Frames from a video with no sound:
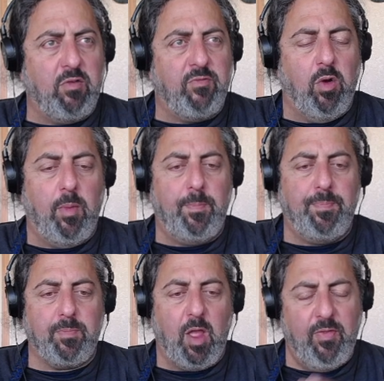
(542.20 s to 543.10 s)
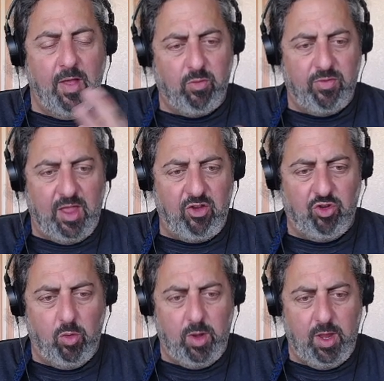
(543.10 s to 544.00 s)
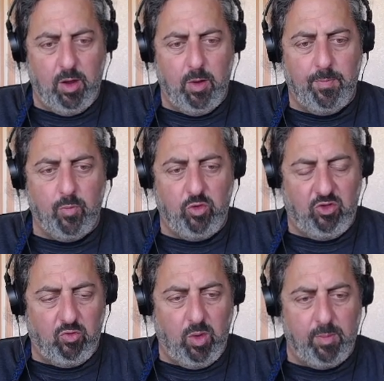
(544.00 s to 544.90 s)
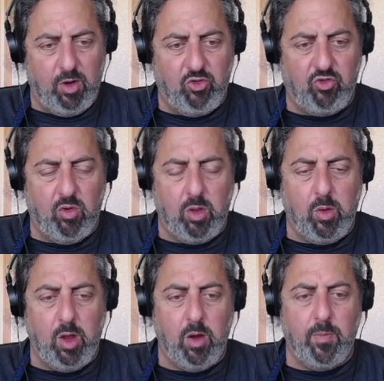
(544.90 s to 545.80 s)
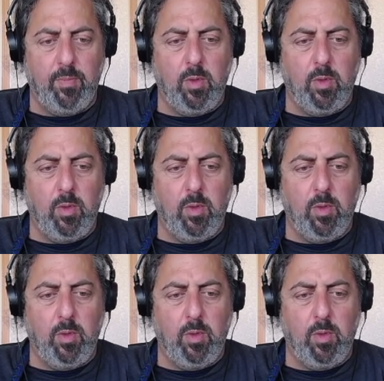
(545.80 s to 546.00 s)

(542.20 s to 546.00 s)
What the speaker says: from. And that's what they showed here, which is what I'm going to show you here.